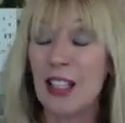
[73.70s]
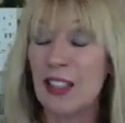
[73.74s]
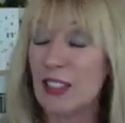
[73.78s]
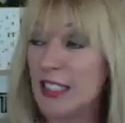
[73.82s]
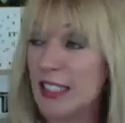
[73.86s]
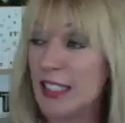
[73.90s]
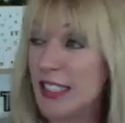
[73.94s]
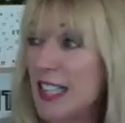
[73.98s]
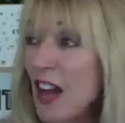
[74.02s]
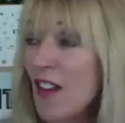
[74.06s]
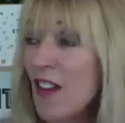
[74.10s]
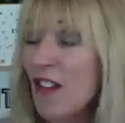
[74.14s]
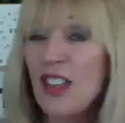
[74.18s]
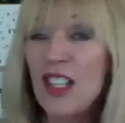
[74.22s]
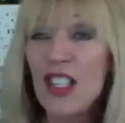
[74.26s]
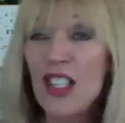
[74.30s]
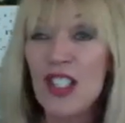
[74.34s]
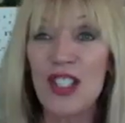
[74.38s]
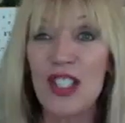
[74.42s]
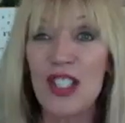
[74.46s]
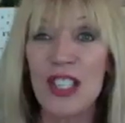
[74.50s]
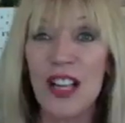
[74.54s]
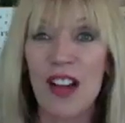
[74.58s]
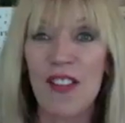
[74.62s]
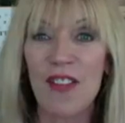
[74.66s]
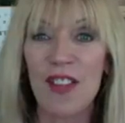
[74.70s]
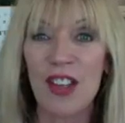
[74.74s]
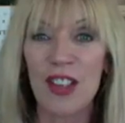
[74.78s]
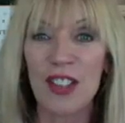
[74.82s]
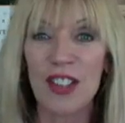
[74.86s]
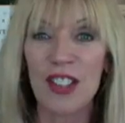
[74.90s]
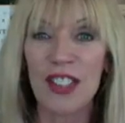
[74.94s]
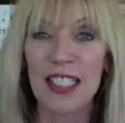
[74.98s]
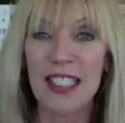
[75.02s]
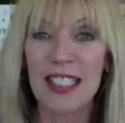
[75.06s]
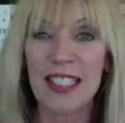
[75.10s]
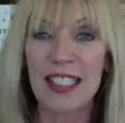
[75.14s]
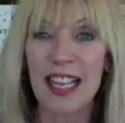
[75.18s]
definition of their
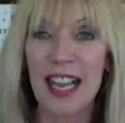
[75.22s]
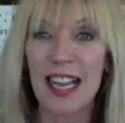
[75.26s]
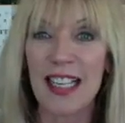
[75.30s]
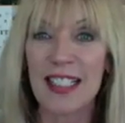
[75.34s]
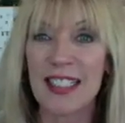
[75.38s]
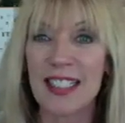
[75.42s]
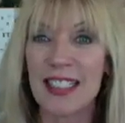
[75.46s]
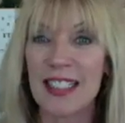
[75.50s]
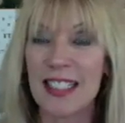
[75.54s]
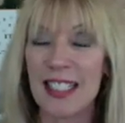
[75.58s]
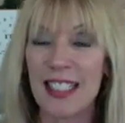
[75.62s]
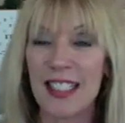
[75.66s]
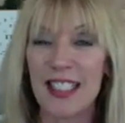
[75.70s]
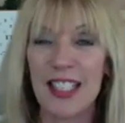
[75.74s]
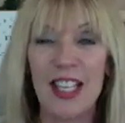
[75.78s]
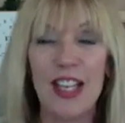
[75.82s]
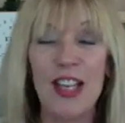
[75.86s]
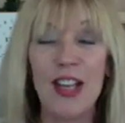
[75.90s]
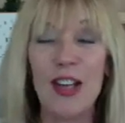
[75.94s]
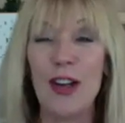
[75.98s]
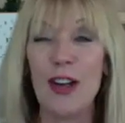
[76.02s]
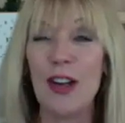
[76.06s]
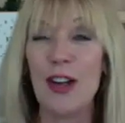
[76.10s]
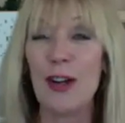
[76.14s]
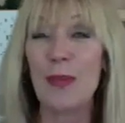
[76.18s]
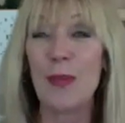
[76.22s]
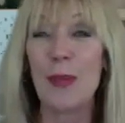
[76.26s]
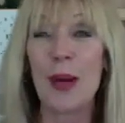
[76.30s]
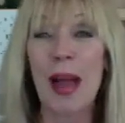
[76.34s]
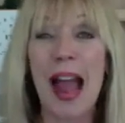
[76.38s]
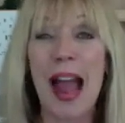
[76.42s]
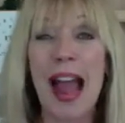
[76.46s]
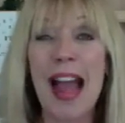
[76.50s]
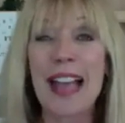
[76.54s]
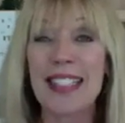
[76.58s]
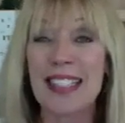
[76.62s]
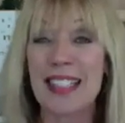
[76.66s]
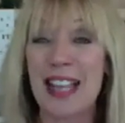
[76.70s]
success. You
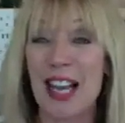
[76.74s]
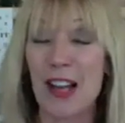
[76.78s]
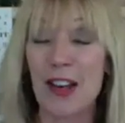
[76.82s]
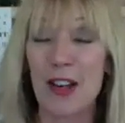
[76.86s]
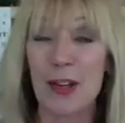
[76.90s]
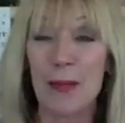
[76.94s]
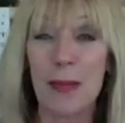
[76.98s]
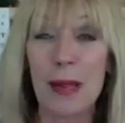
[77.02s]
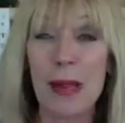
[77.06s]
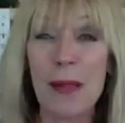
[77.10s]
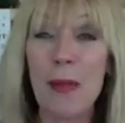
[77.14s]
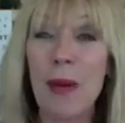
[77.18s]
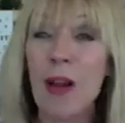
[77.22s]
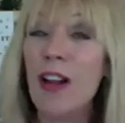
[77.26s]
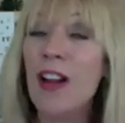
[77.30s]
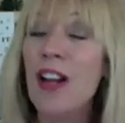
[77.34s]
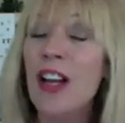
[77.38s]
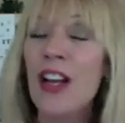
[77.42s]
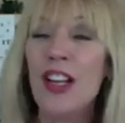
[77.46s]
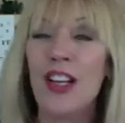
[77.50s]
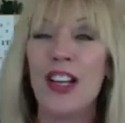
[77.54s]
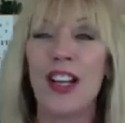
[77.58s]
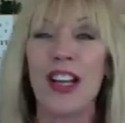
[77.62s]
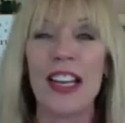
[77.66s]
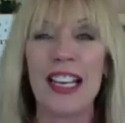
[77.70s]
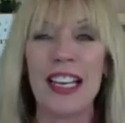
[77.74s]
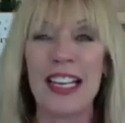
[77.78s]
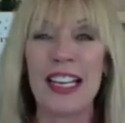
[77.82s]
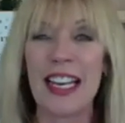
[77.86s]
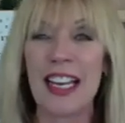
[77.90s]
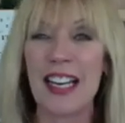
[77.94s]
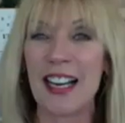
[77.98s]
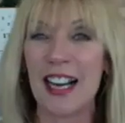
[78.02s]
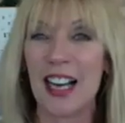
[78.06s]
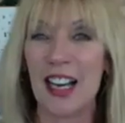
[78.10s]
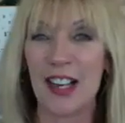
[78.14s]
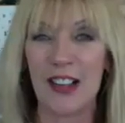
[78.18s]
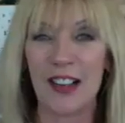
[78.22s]
ask 100 people, you're going to
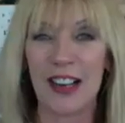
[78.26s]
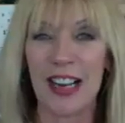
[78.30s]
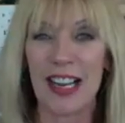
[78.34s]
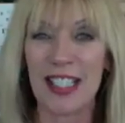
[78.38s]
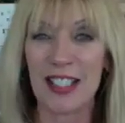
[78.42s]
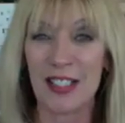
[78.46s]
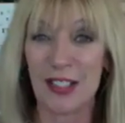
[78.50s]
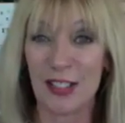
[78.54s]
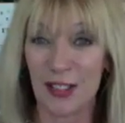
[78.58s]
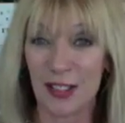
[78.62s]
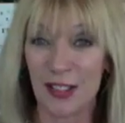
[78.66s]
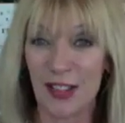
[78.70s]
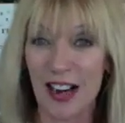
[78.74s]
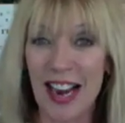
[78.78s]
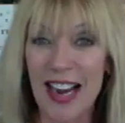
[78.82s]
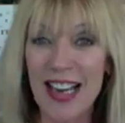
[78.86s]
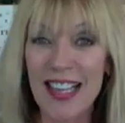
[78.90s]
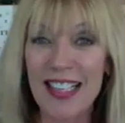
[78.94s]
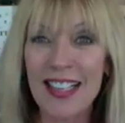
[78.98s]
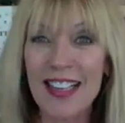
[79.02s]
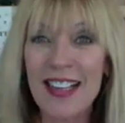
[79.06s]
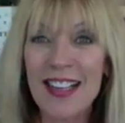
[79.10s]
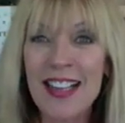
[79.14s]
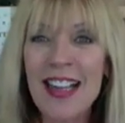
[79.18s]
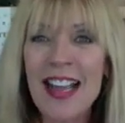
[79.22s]
get 100 answers, right?